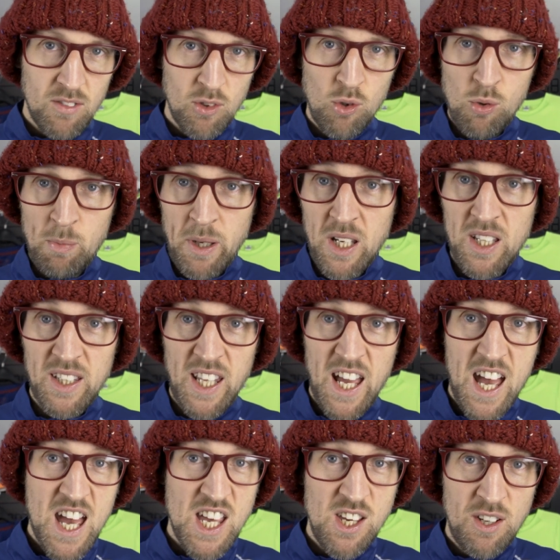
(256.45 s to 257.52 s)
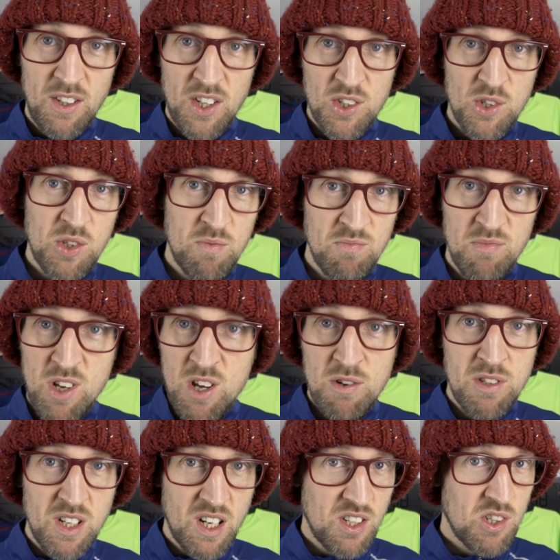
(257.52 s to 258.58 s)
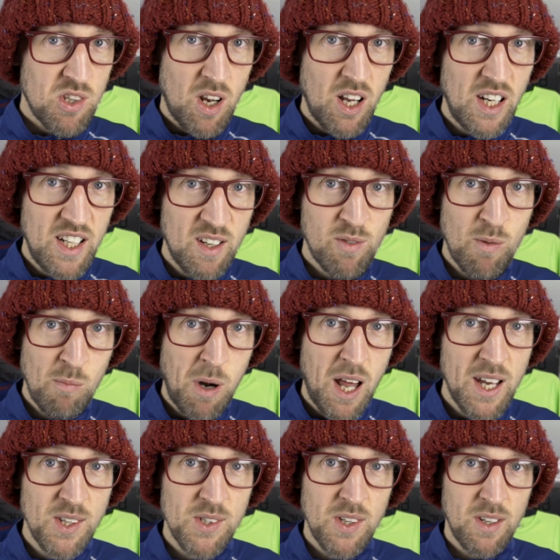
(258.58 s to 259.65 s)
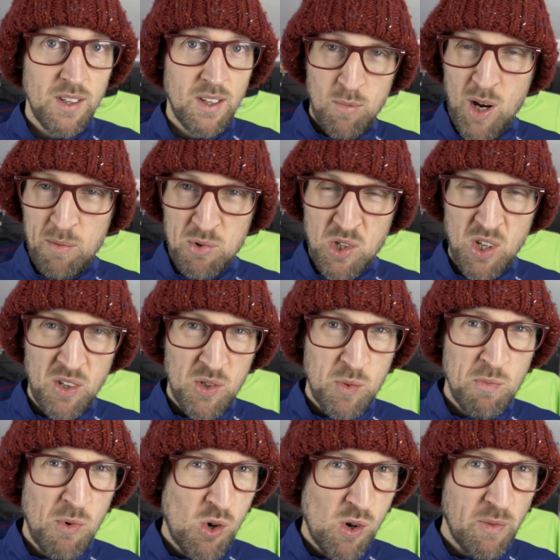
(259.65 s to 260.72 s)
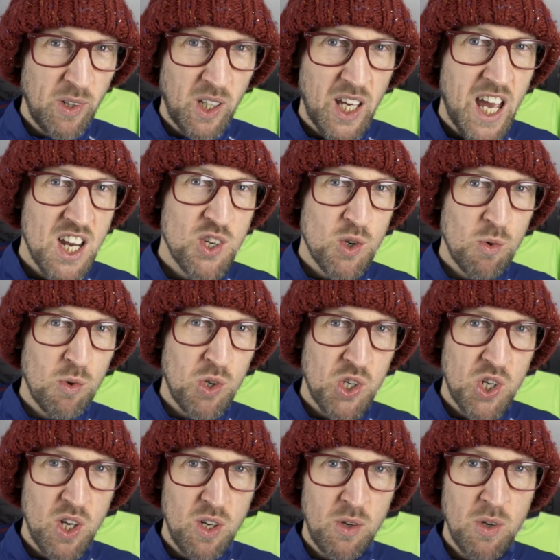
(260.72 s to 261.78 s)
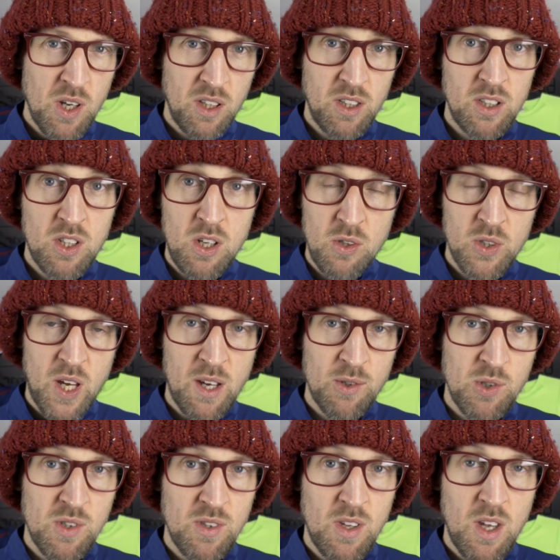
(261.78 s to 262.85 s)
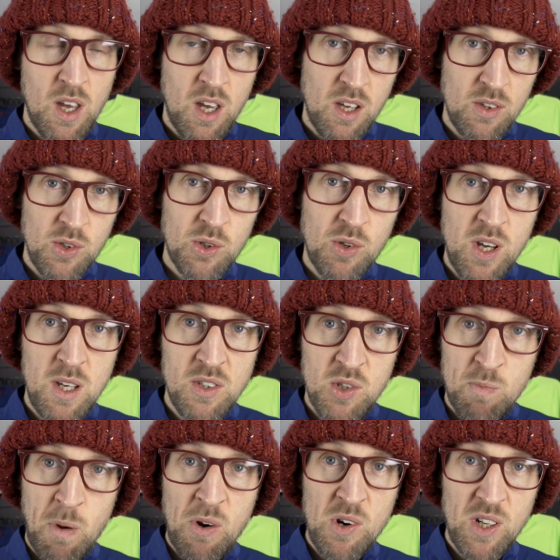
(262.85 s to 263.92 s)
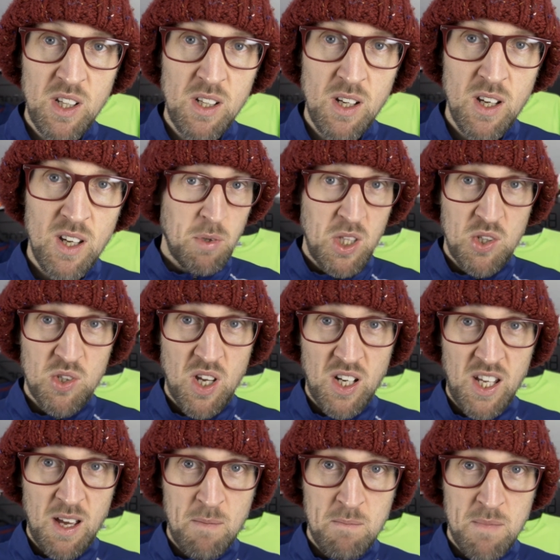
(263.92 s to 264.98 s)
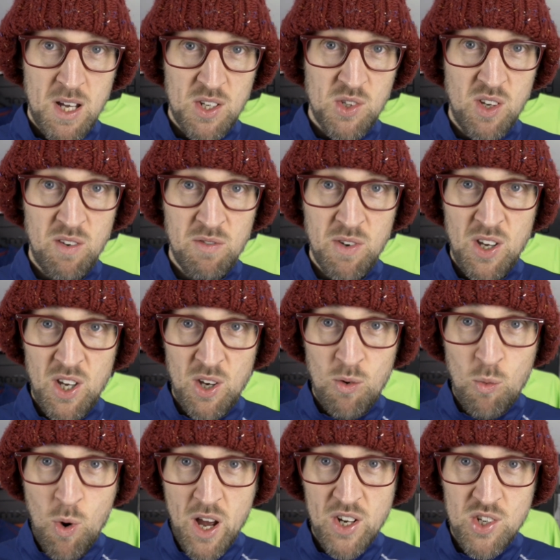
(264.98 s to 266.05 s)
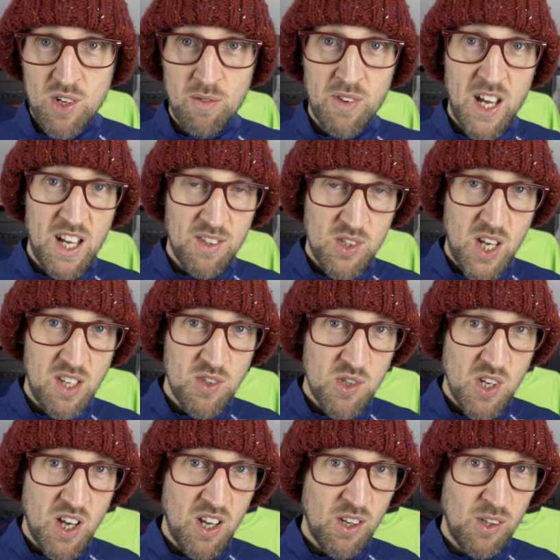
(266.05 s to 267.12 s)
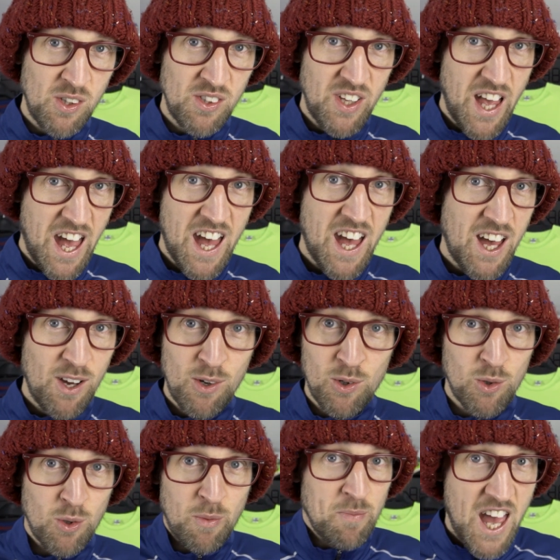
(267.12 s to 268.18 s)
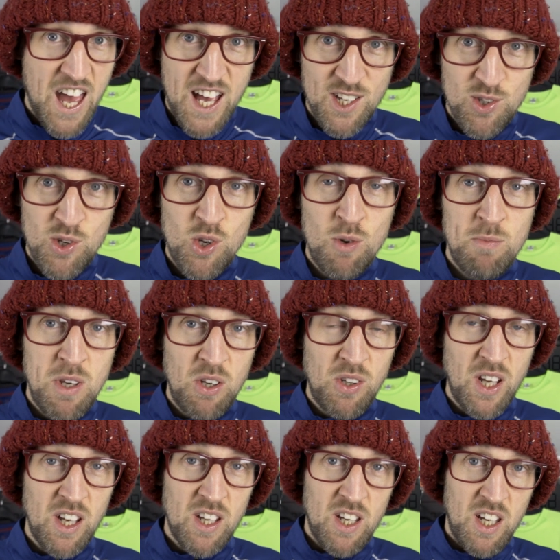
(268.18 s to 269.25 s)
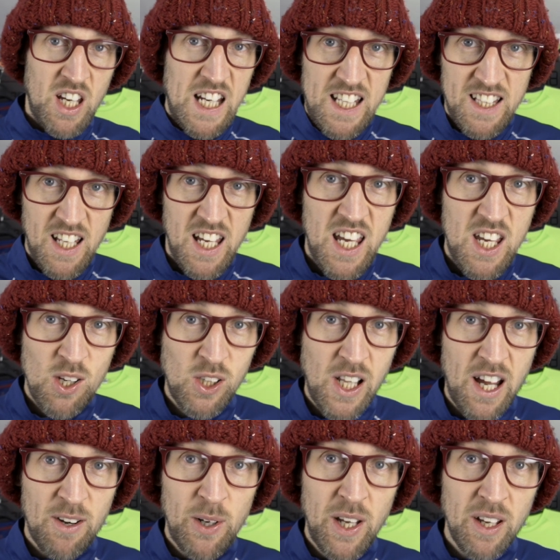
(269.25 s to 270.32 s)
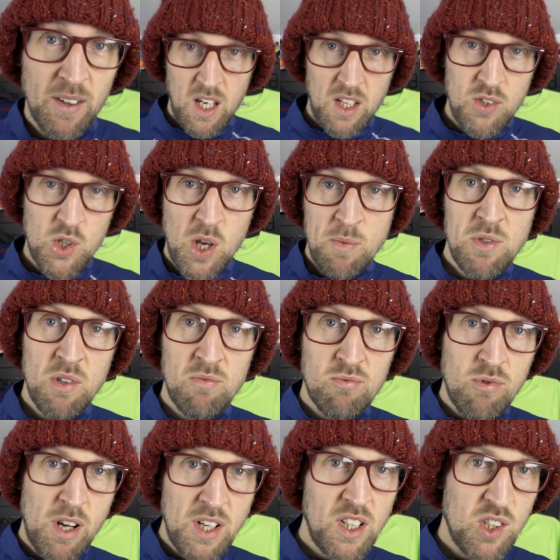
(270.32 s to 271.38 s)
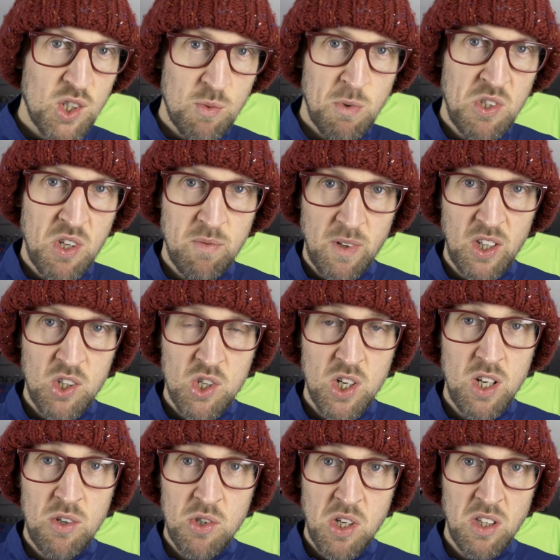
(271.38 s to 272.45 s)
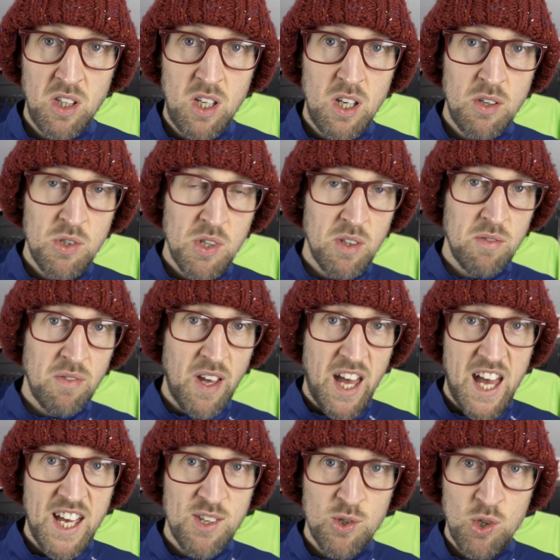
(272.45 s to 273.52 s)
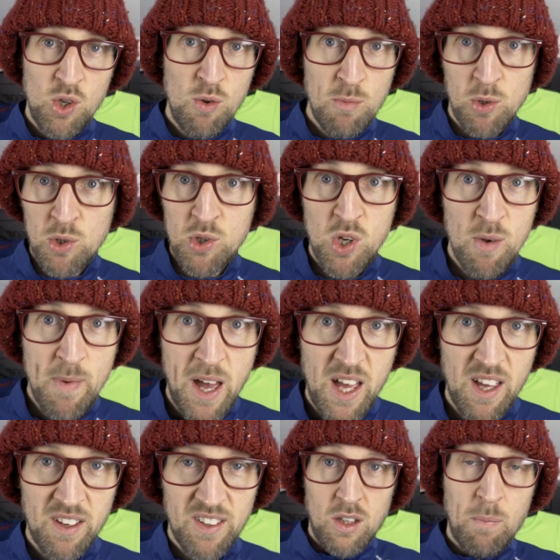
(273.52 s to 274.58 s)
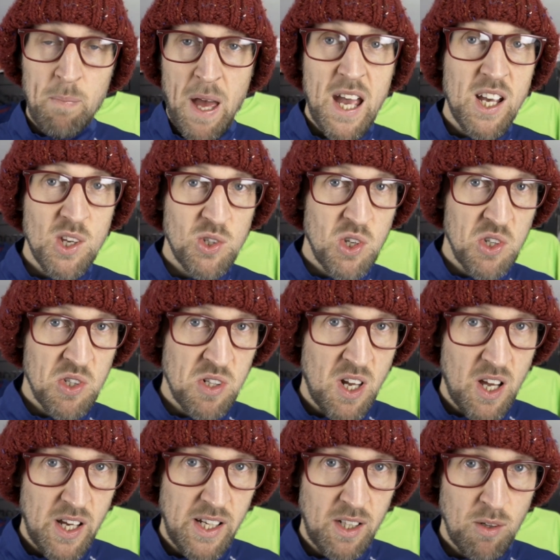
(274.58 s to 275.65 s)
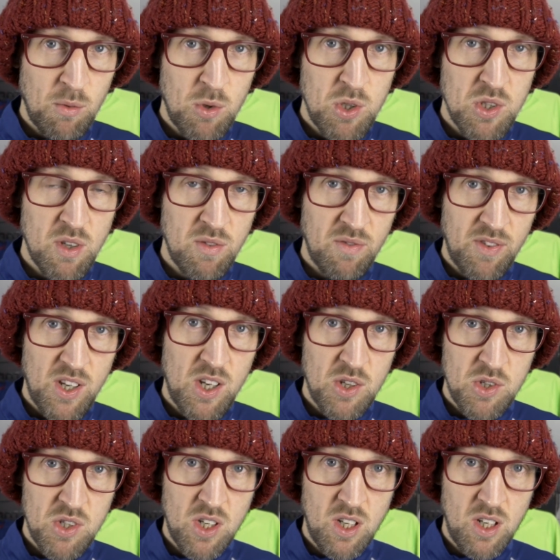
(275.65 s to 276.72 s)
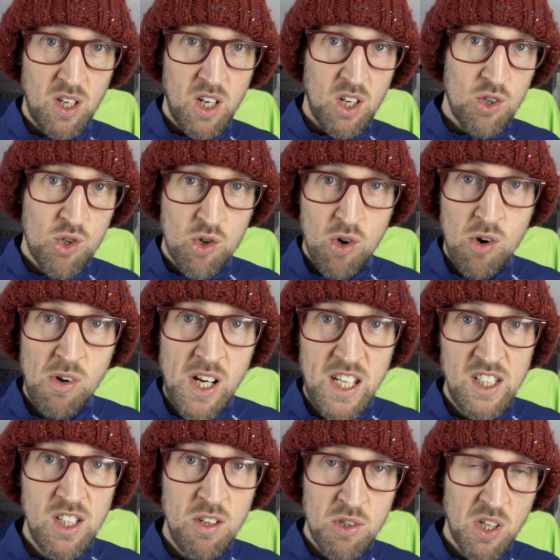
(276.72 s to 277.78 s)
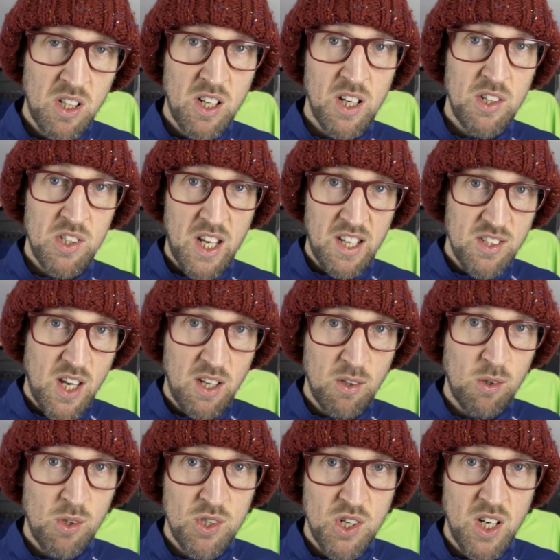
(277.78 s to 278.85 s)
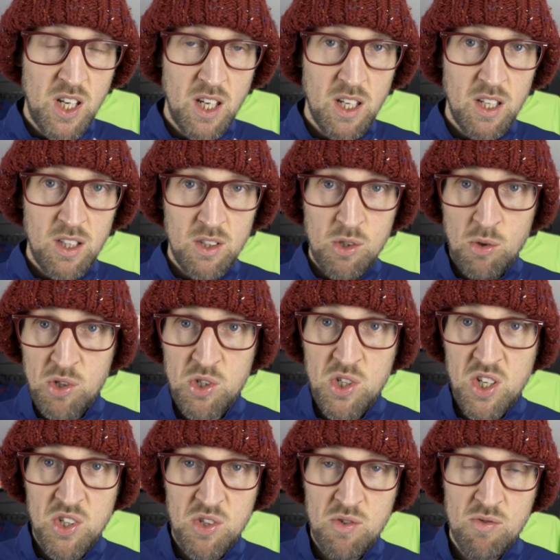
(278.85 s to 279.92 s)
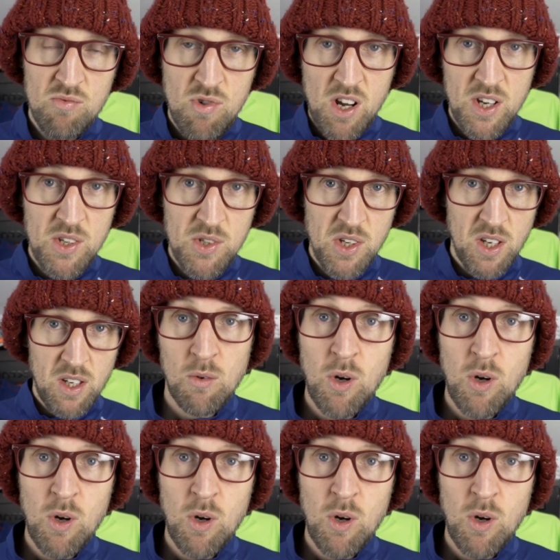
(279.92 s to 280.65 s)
Albeit the air units used in a slightly different place. Perhaps looks more of a casual shoe, the 2003 Spiridon, but there's certainly a massive wedge of that Tensile Air or Air Zoom unit in the heel area. In terms of running specific shoes in the use of Air Zoom or Zoom Air, the Pegasus line was the first to truly utilise that technology to assist runners.